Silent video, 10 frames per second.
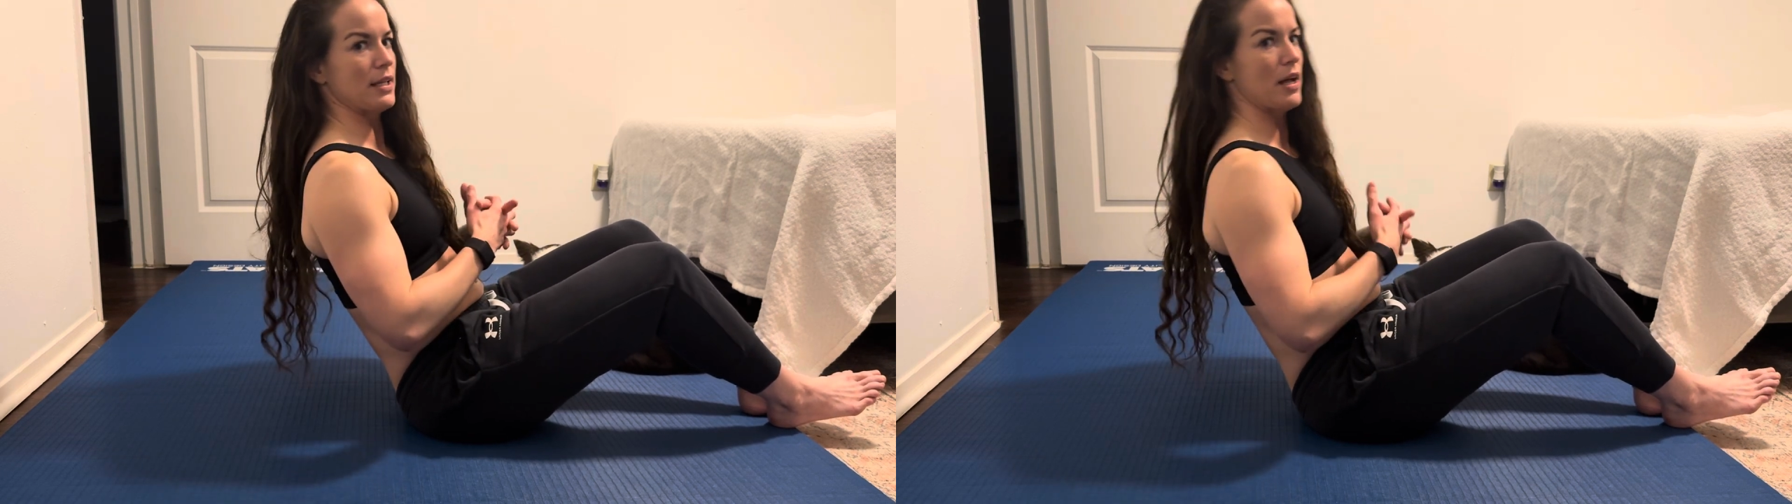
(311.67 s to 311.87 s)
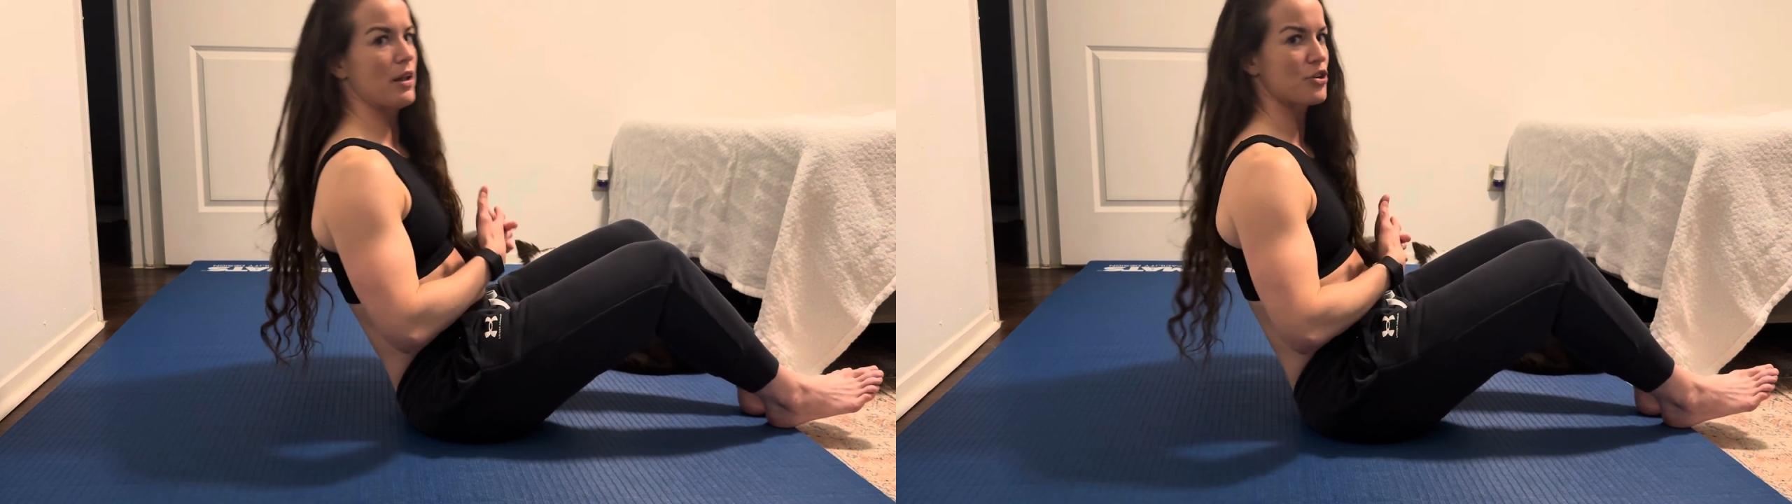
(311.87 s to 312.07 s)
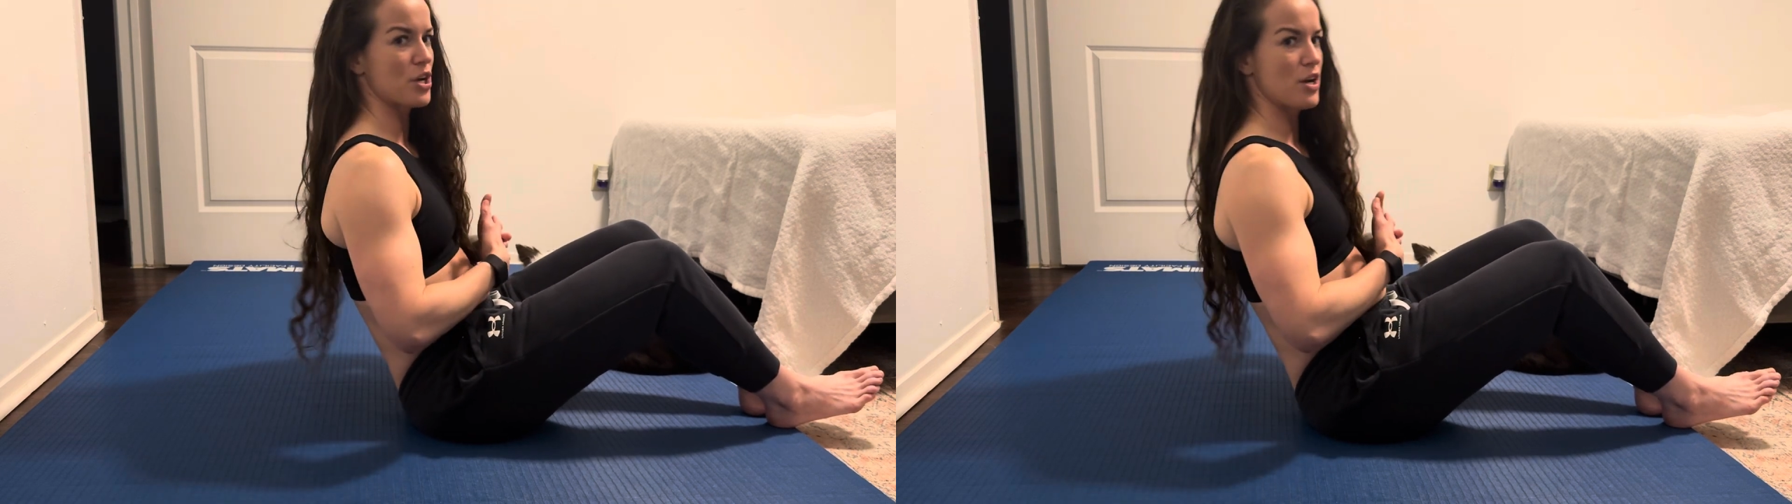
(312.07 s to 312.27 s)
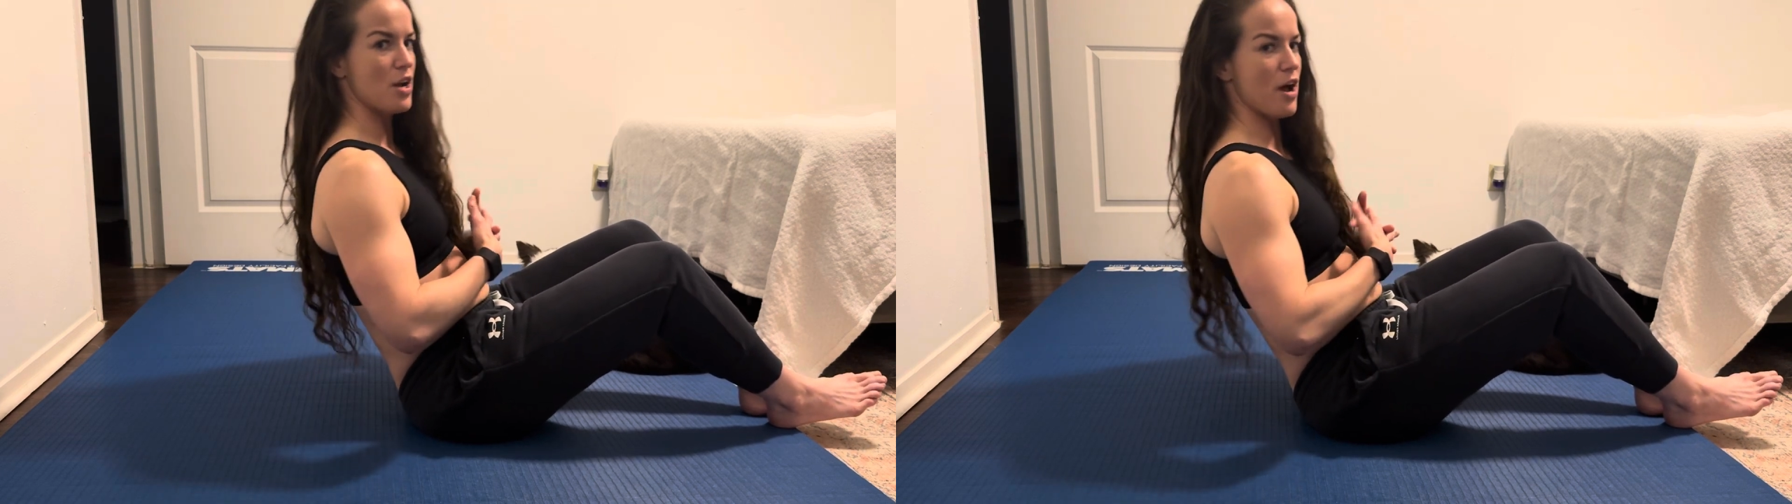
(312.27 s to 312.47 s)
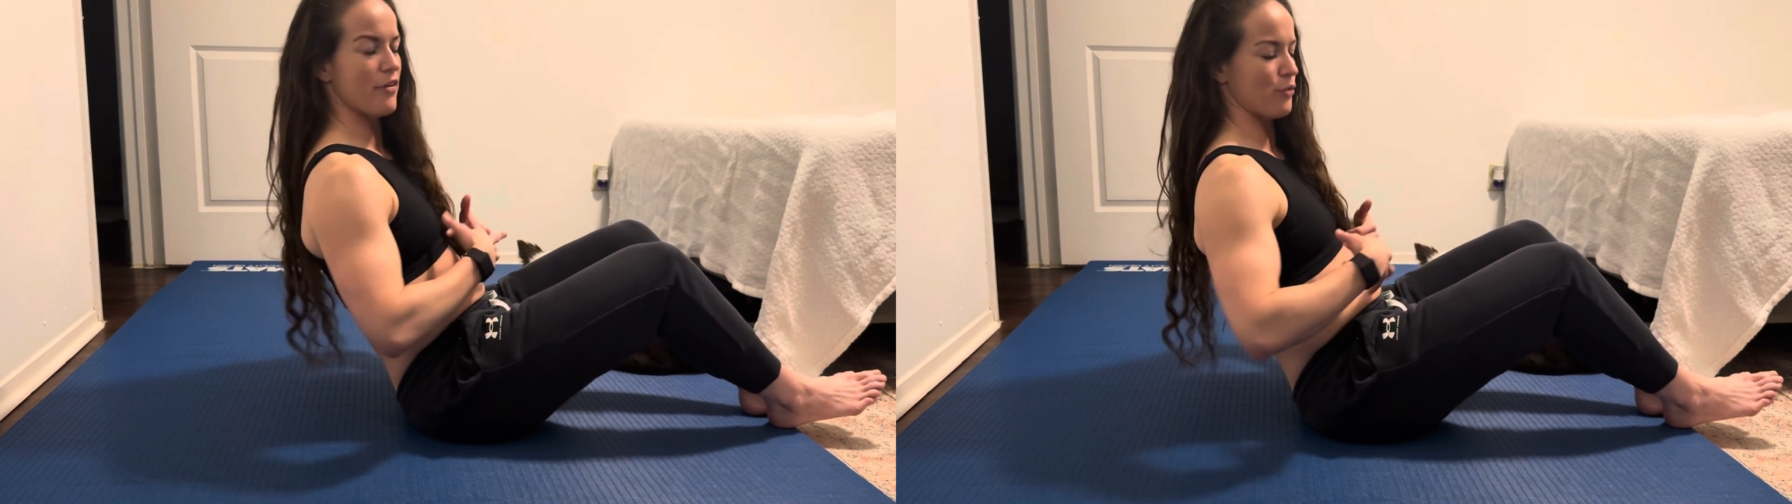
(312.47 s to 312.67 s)
there's
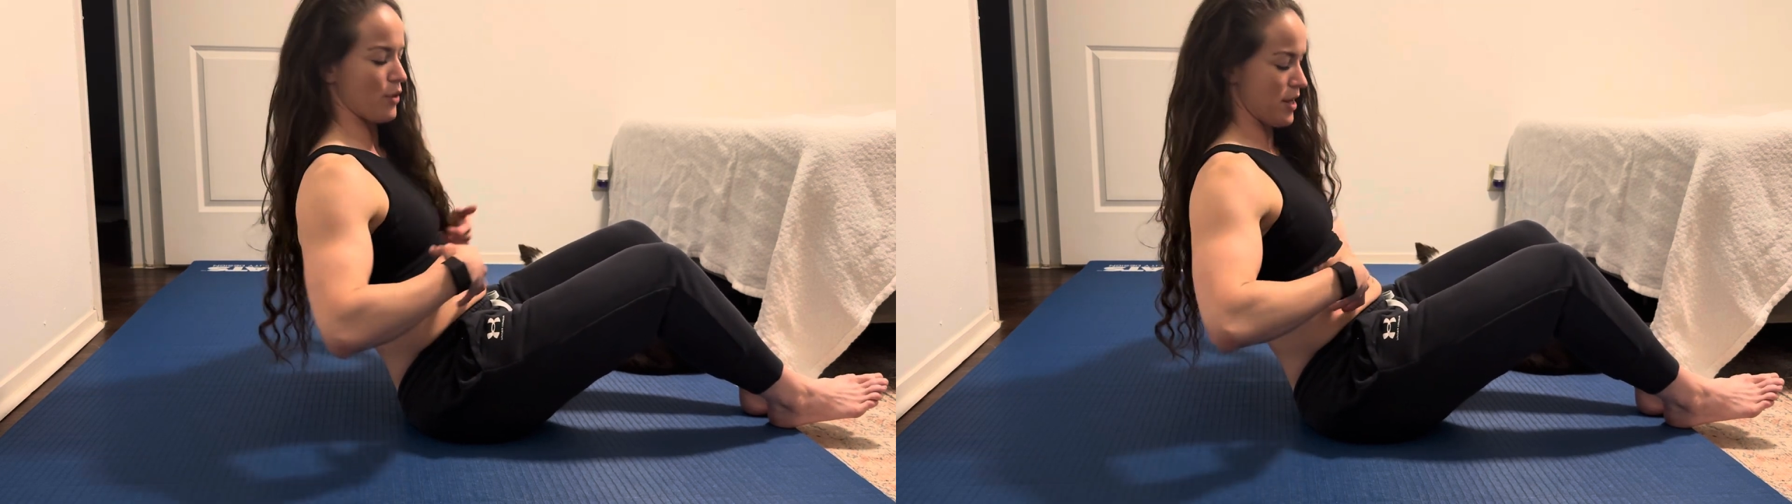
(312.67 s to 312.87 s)
enough where